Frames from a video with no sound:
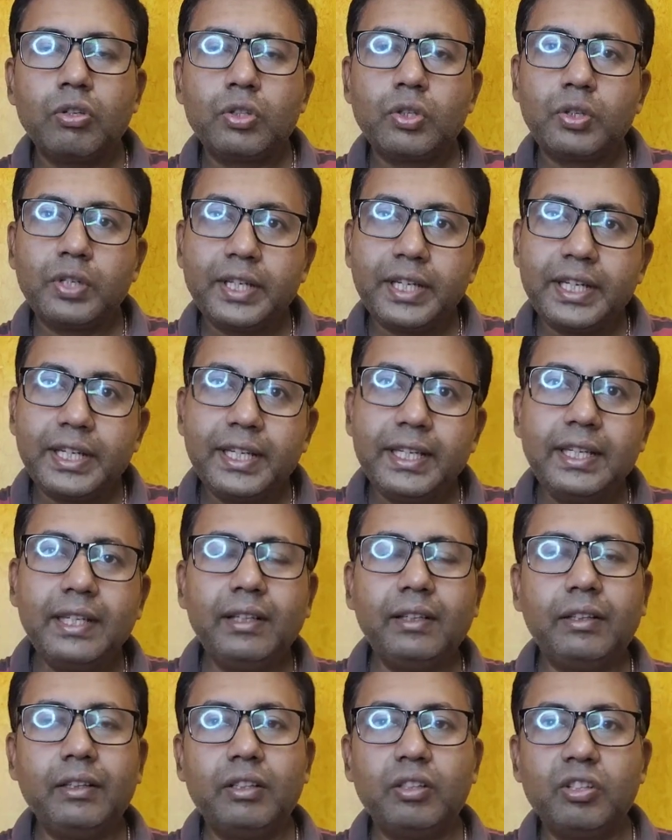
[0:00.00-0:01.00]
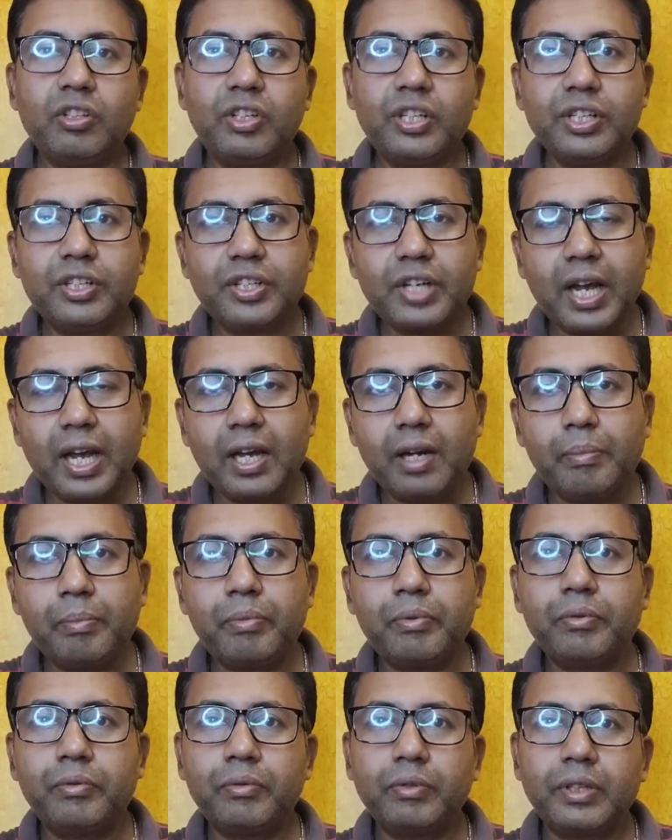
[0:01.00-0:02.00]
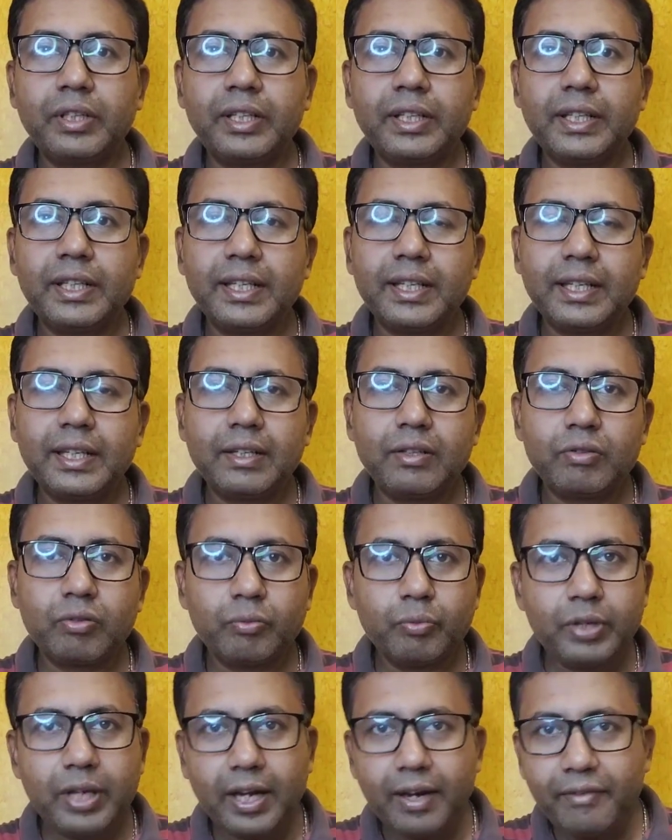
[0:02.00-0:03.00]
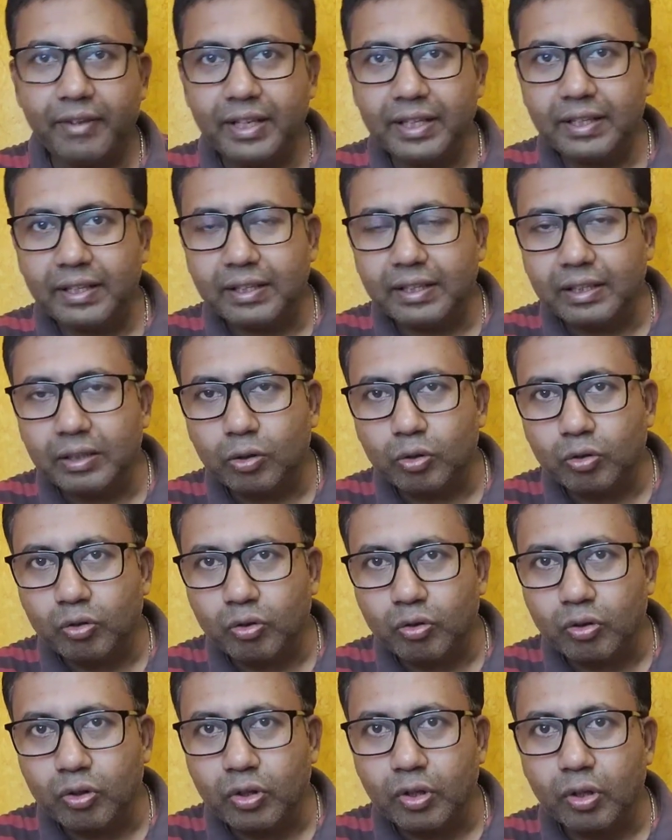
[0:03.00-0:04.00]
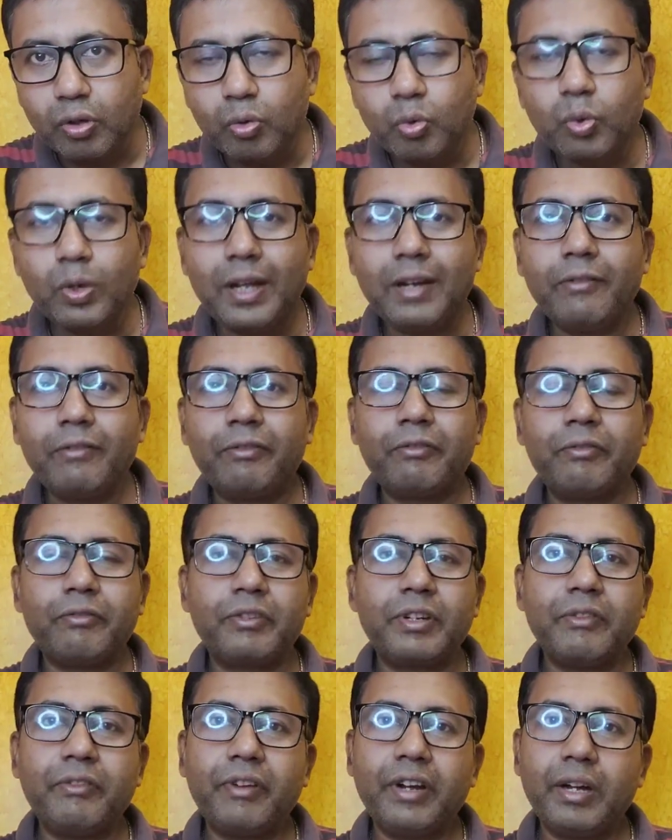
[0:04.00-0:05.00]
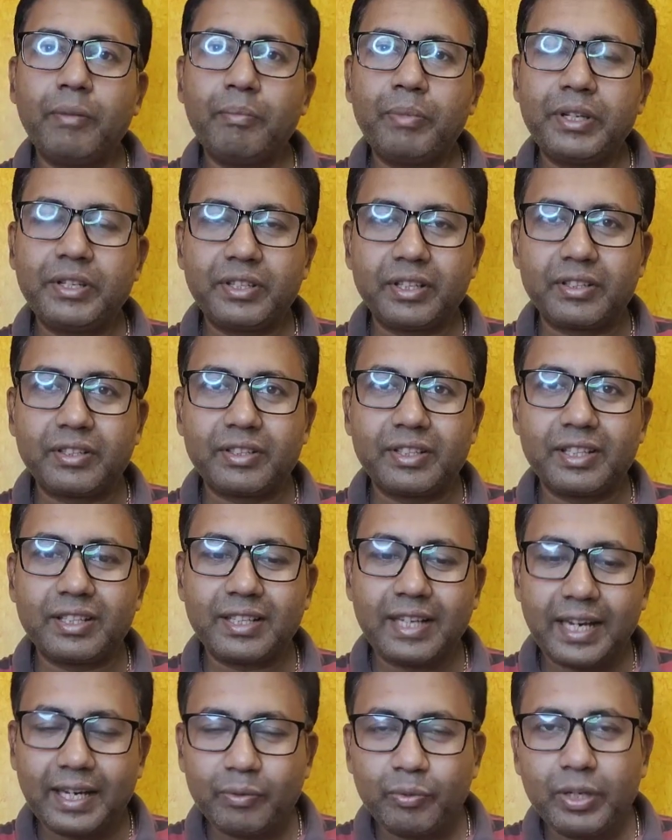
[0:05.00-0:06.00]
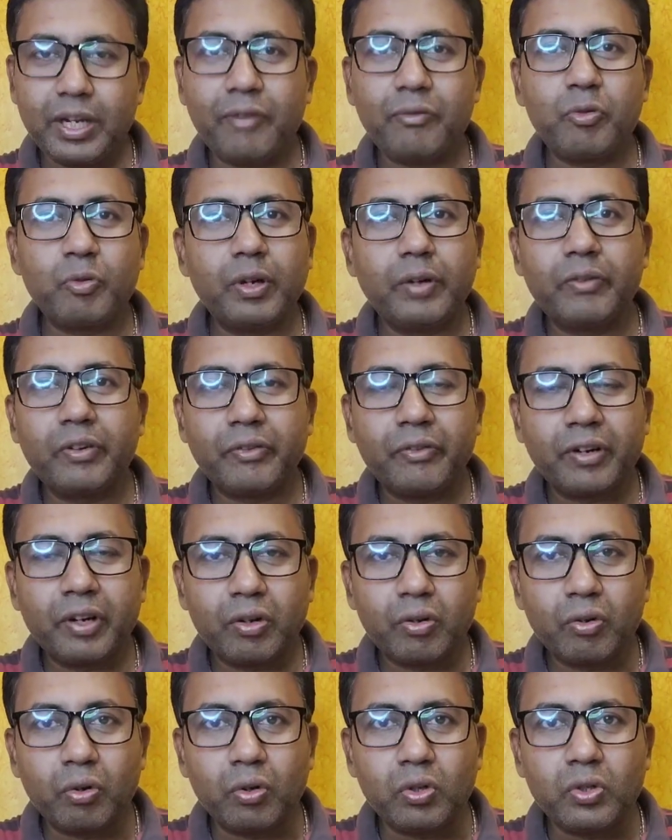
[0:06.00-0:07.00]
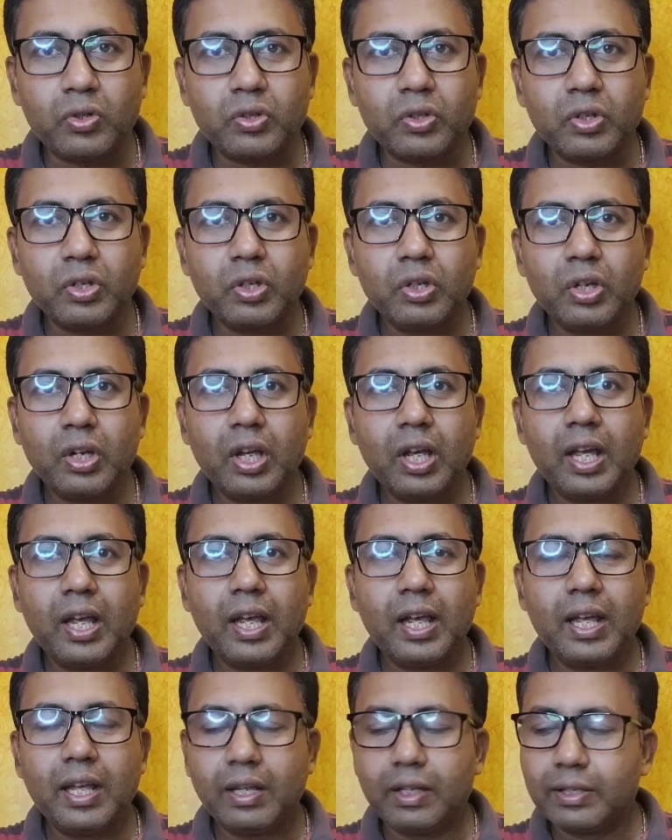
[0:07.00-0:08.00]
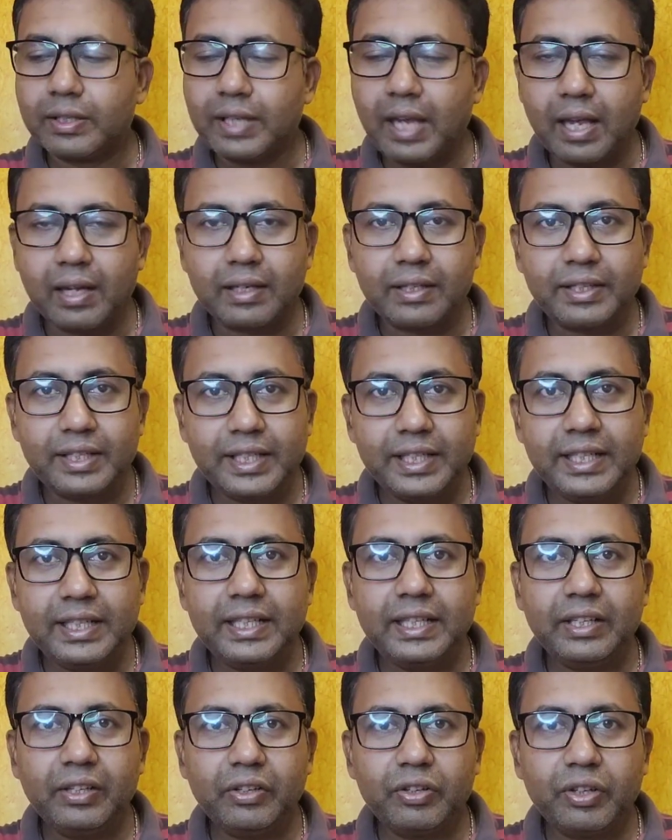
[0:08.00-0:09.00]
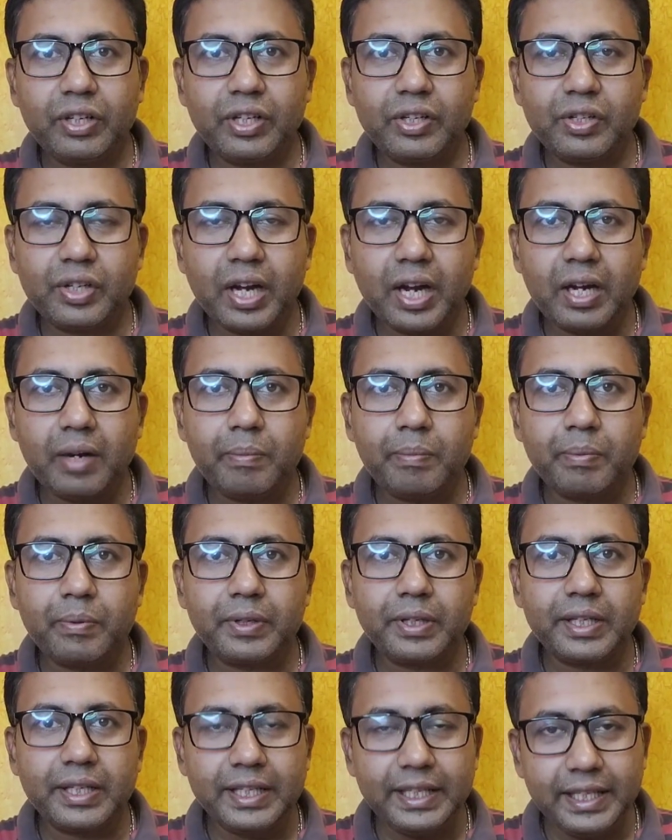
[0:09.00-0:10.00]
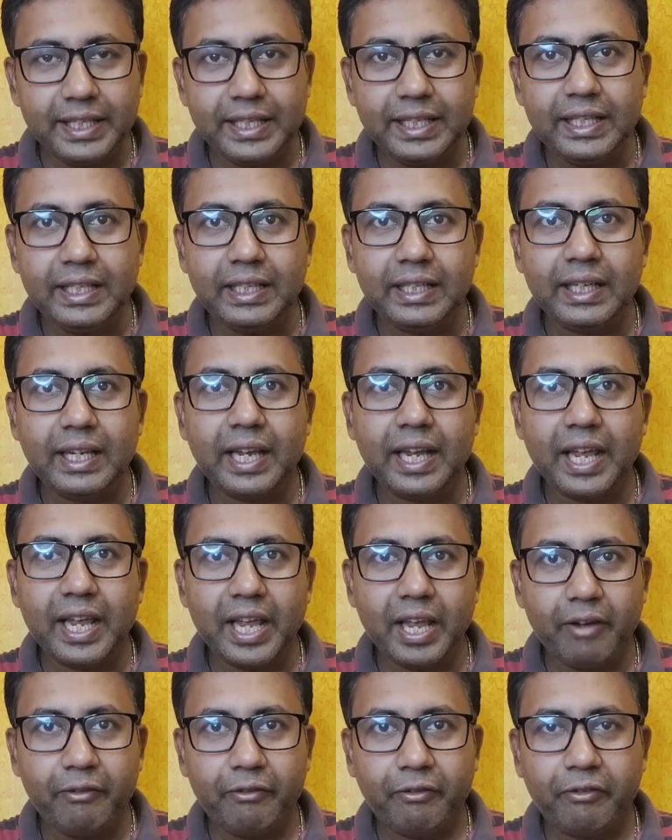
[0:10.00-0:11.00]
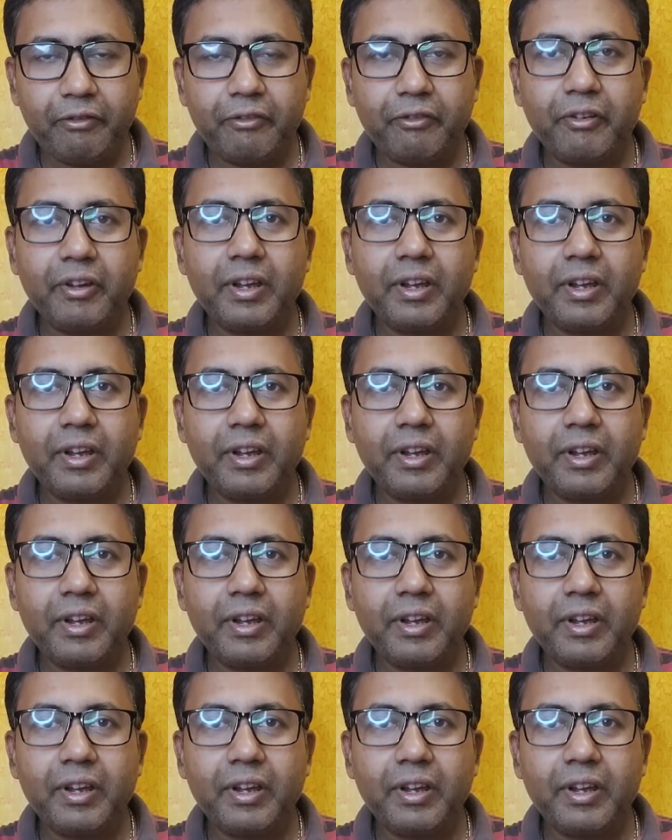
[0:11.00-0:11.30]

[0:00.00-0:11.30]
So D, D sharp. So we are having 12 different pitches, just like we have 12 different notes. So D, D sharp, E, F,